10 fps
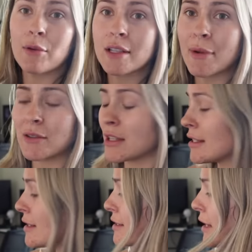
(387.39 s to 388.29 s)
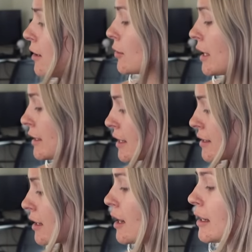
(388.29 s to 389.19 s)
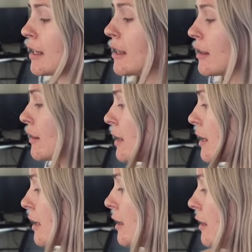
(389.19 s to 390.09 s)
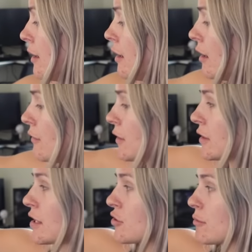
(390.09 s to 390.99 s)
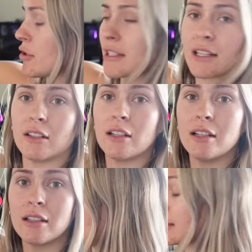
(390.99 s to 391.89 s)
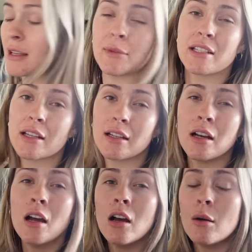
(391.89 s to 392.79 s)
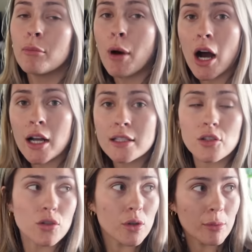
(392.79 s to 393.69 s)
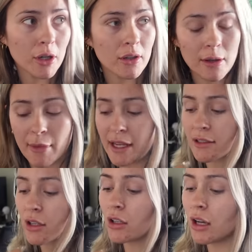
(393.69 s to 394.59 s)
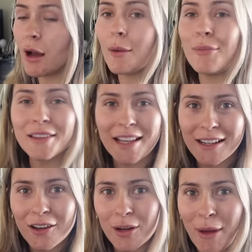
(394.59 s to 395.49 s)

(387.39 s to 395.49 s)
was about to sit down and get cutting the philodendron Brazil and get them into pots to put on the mantle, but then I got